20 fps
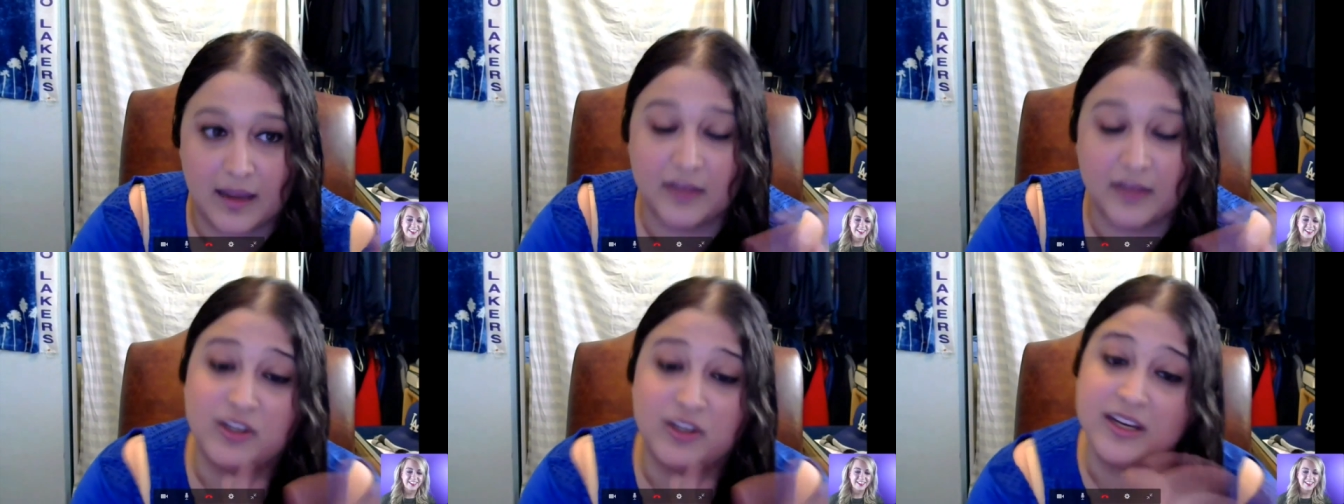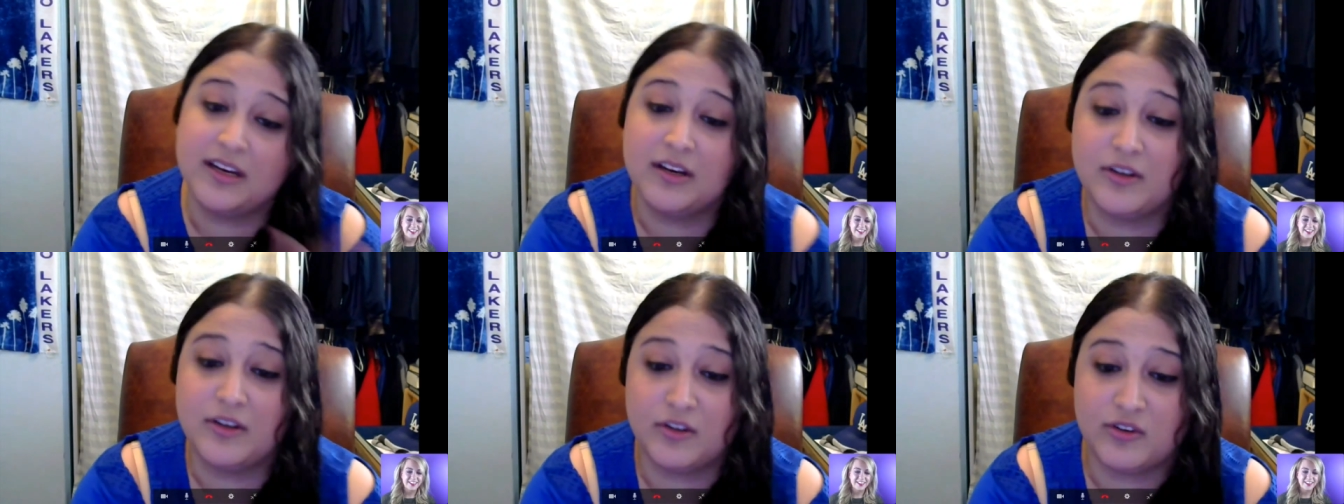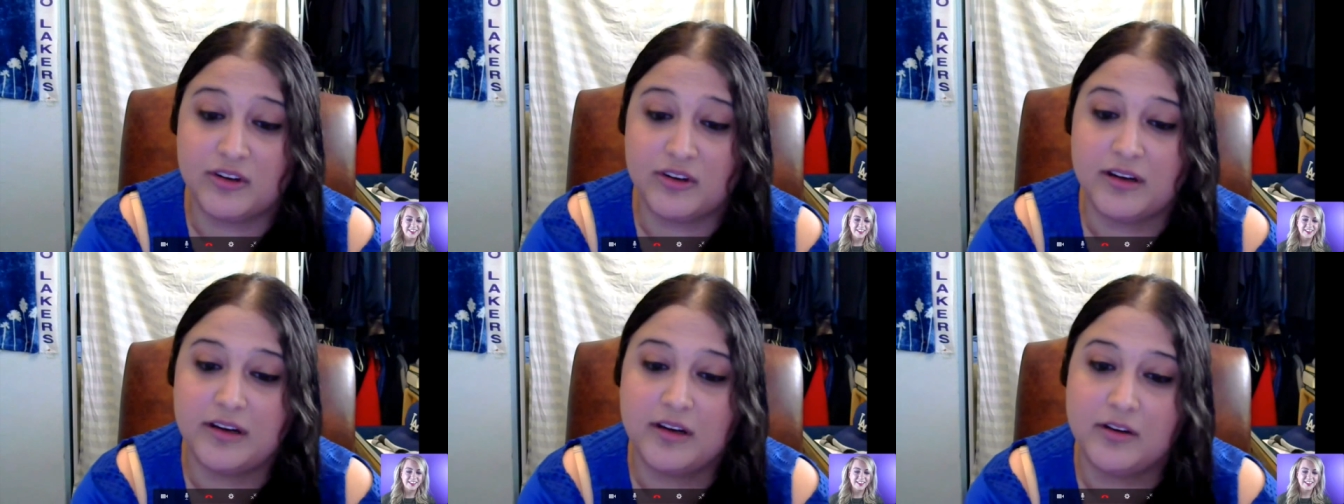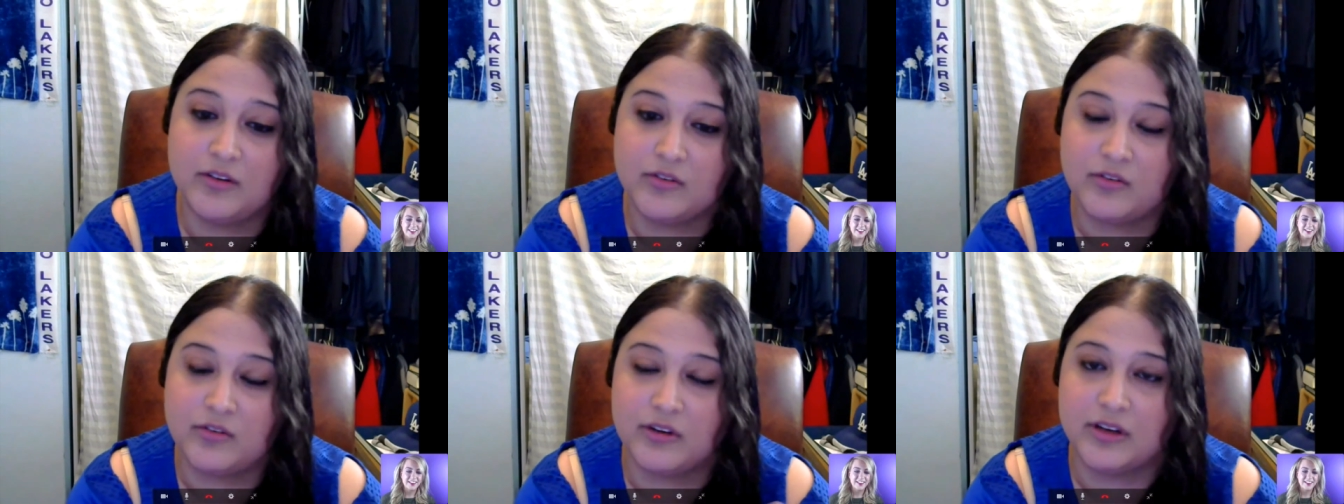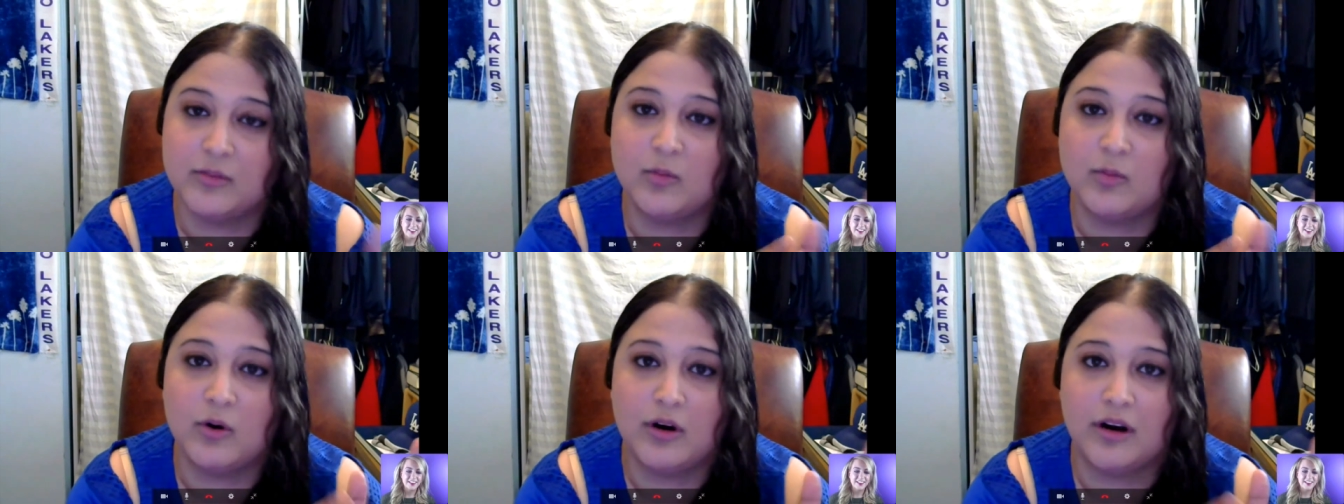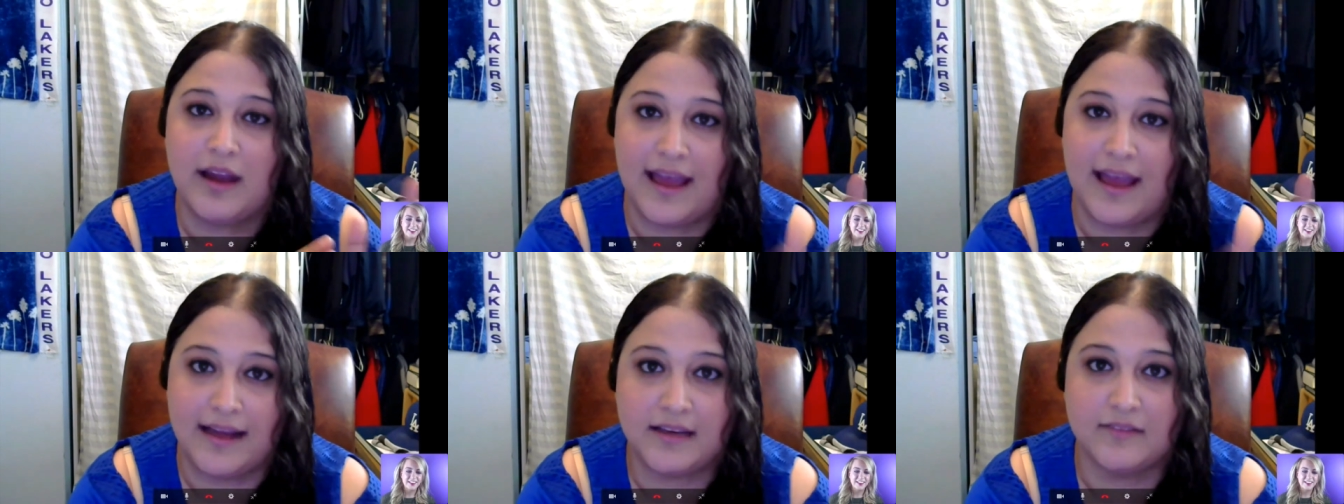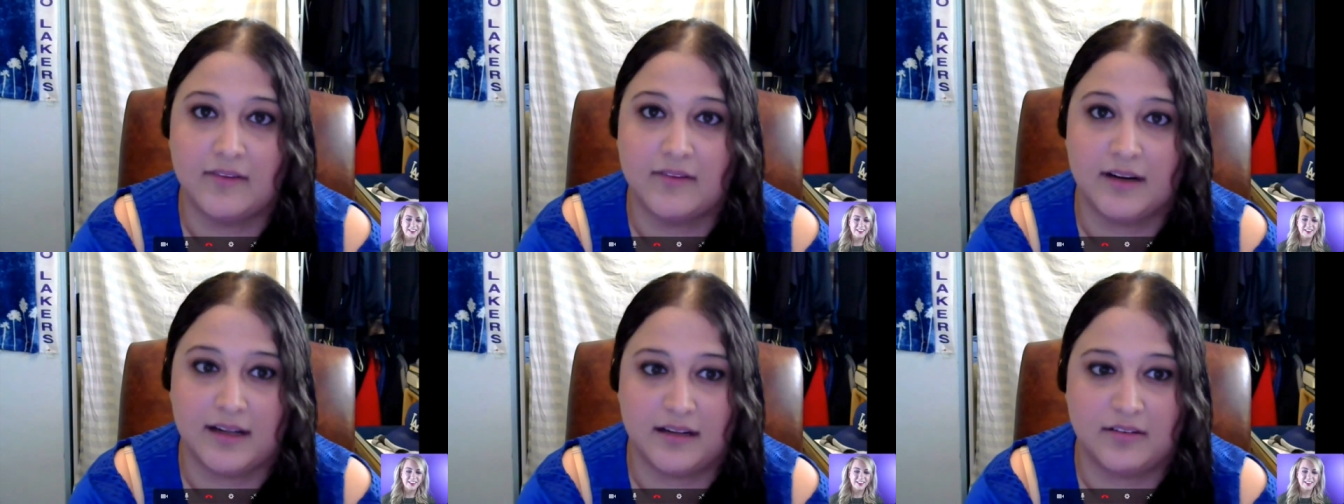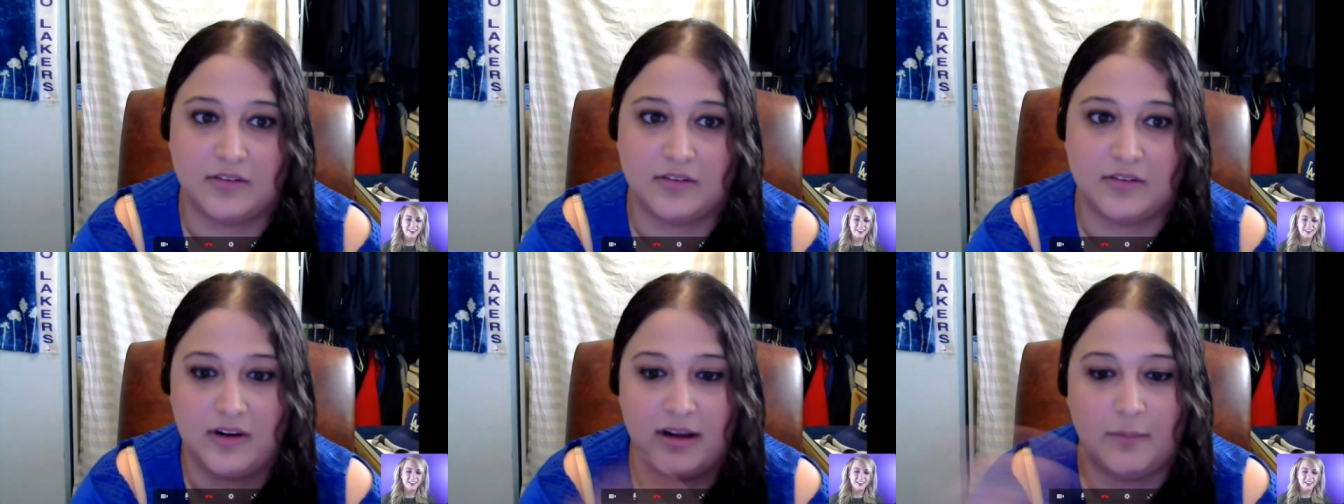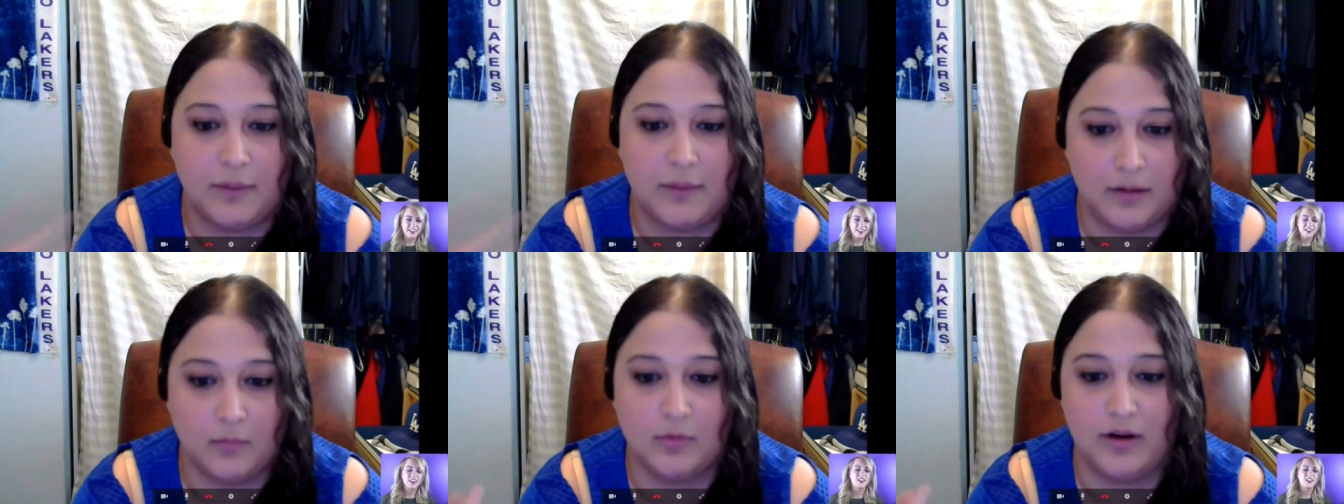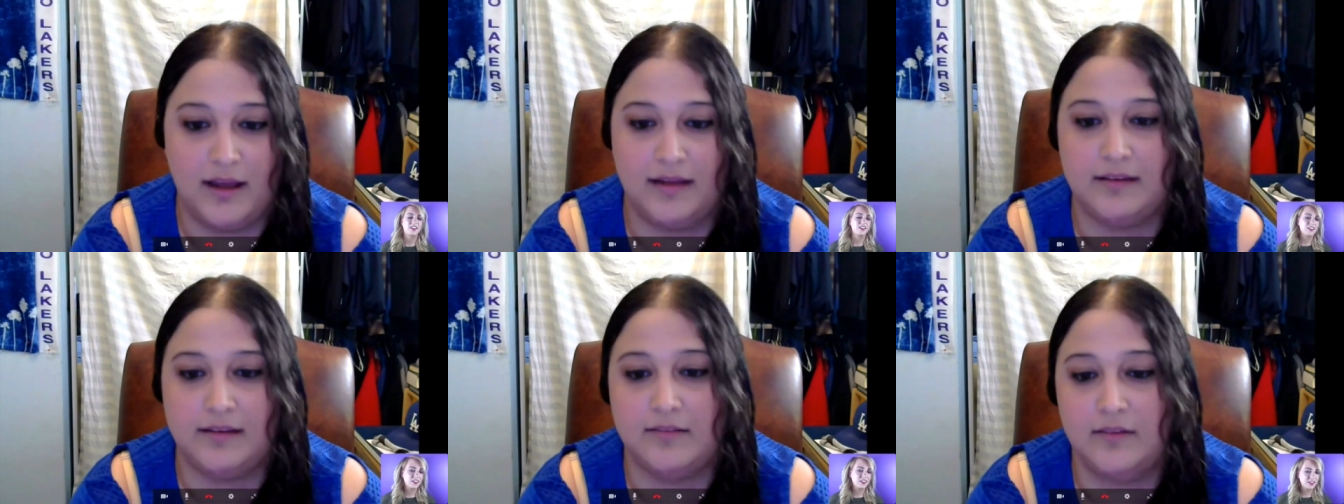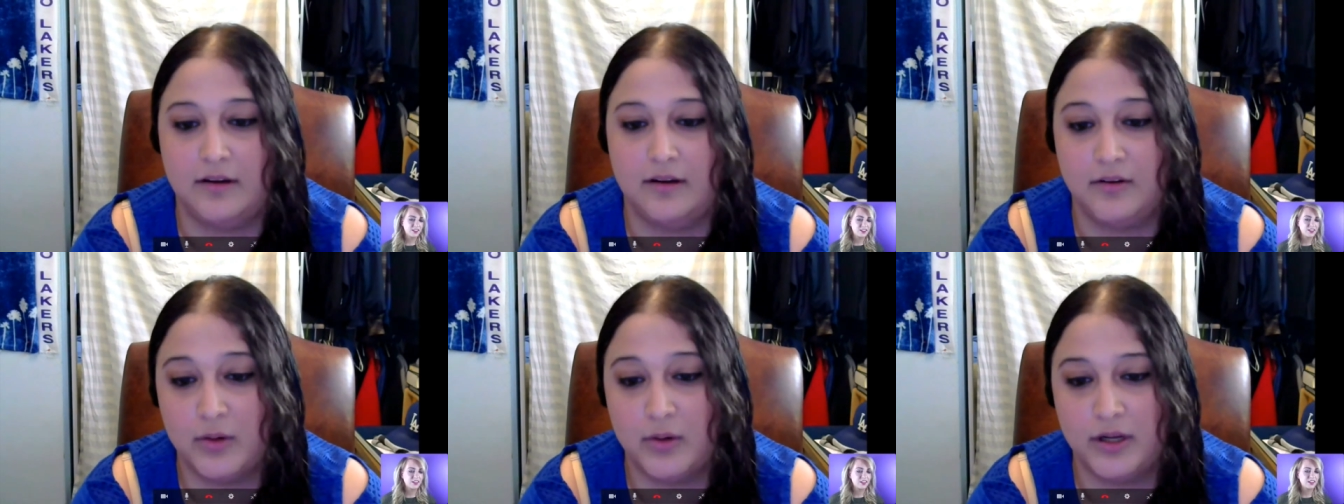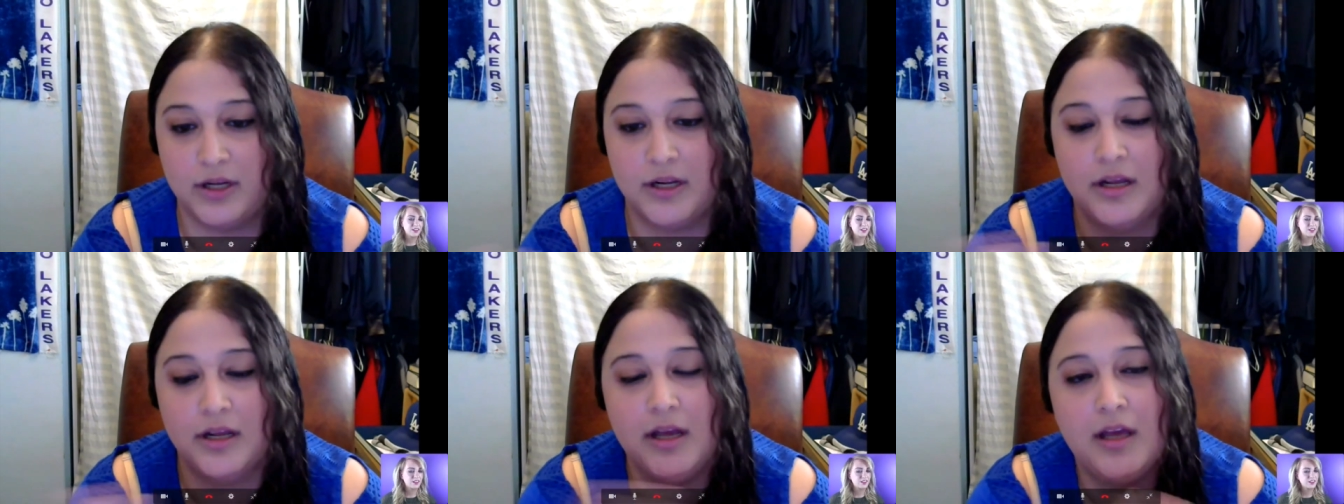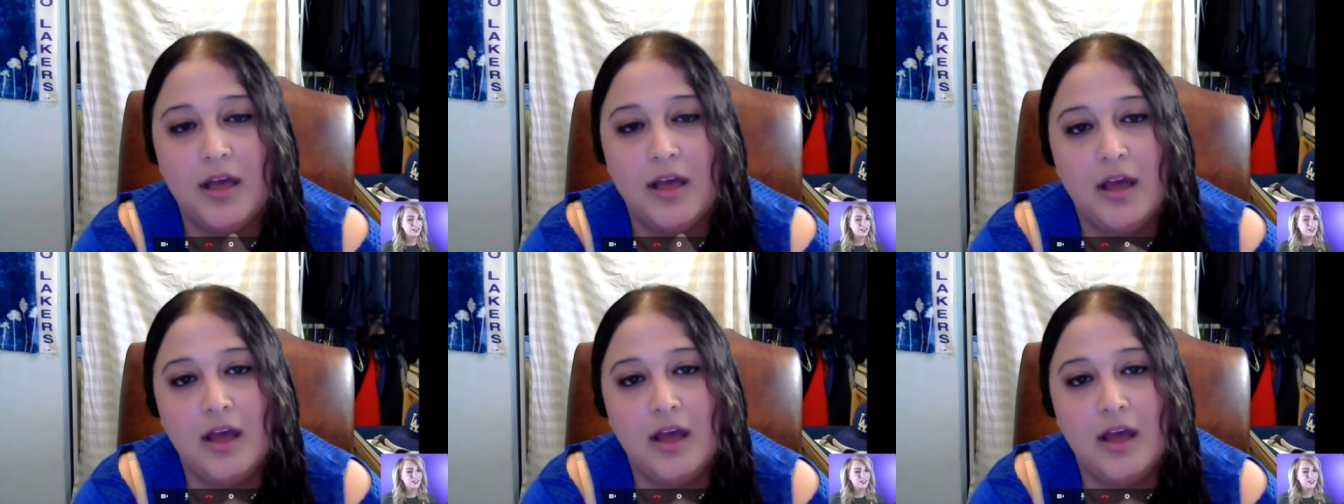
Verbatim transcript: cause she she she's more active on Instagram. I'm more active on Twitter.